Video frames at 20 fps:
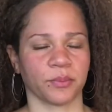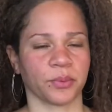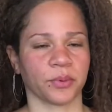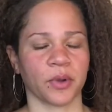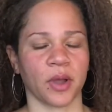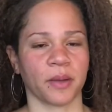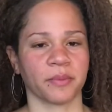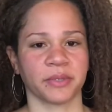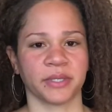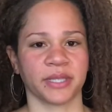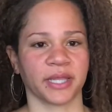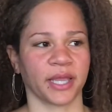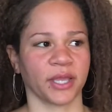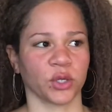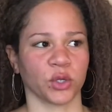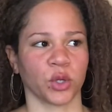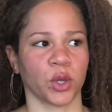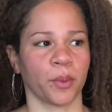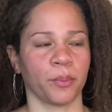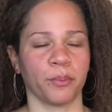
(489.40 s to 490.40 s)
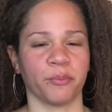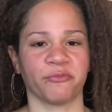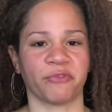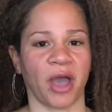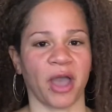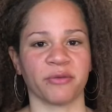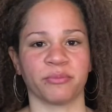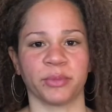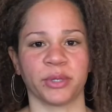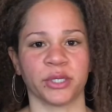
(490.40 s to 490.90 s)
probably
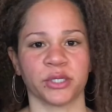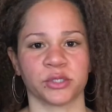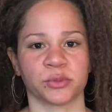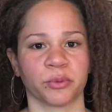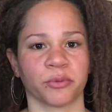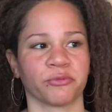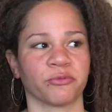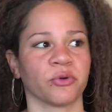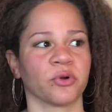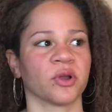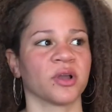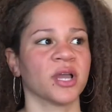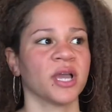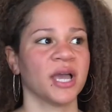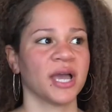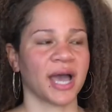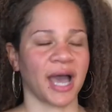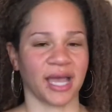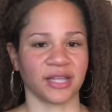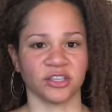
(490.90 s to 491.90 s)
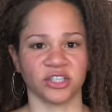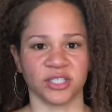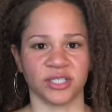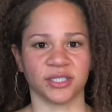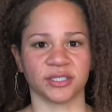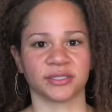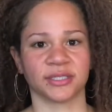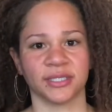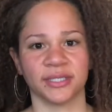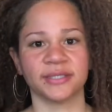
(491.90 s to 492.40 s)
5 minutes before I
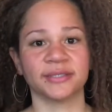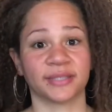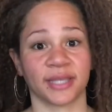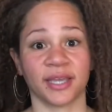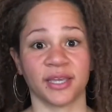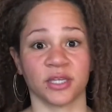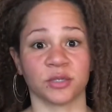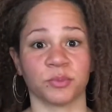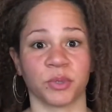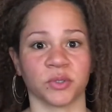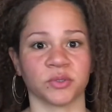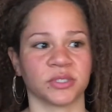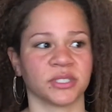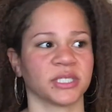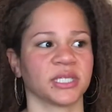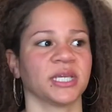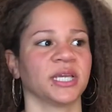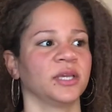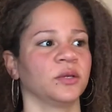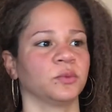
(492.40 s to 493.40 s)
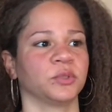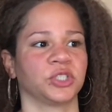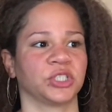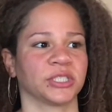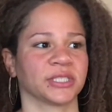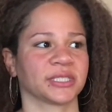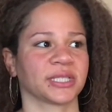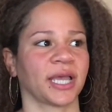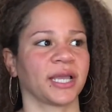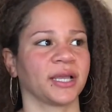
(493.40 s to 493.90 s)
looked, they had posted it. It was
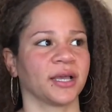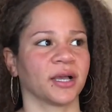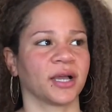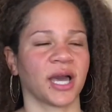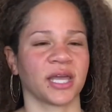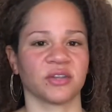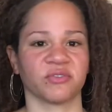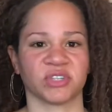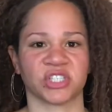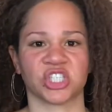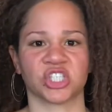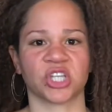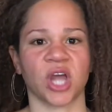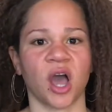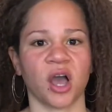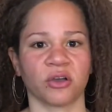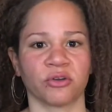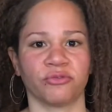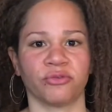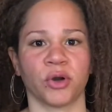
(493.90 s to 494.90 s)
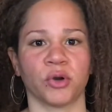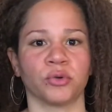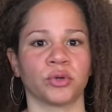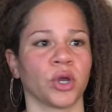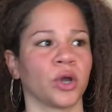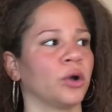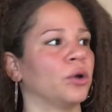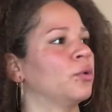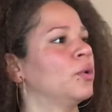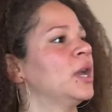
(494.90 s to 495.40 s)
just like a kind of a stock
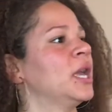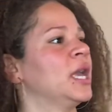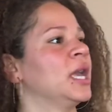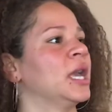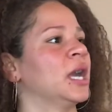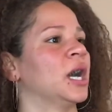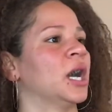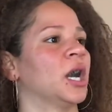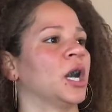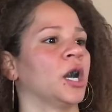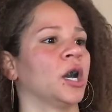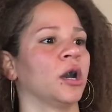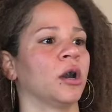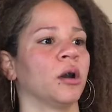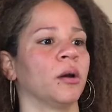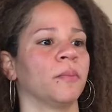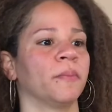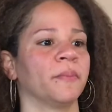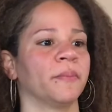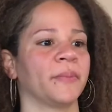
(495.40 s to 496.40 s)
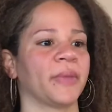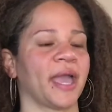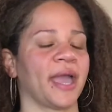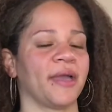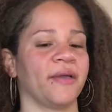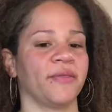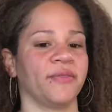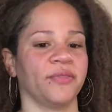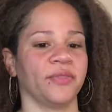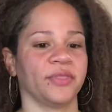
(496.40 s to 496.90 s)
photo,
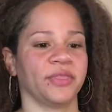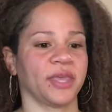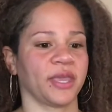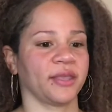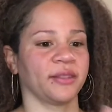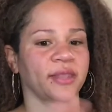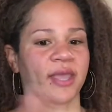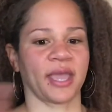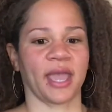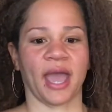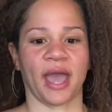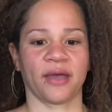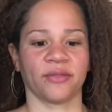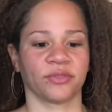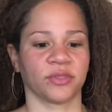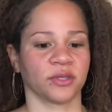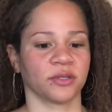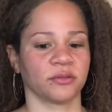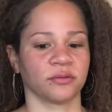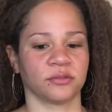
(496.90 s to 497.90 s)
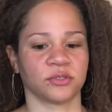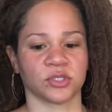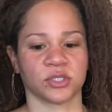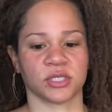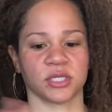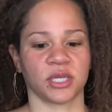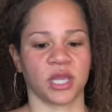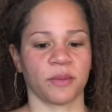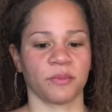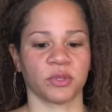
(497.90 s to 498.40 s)
and then they had just
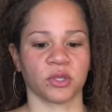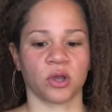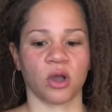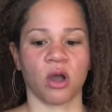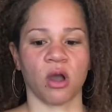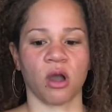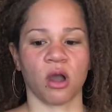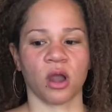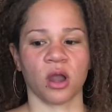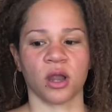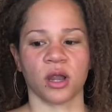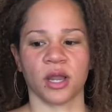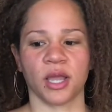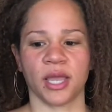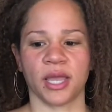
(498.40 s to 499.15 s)
the name of the car,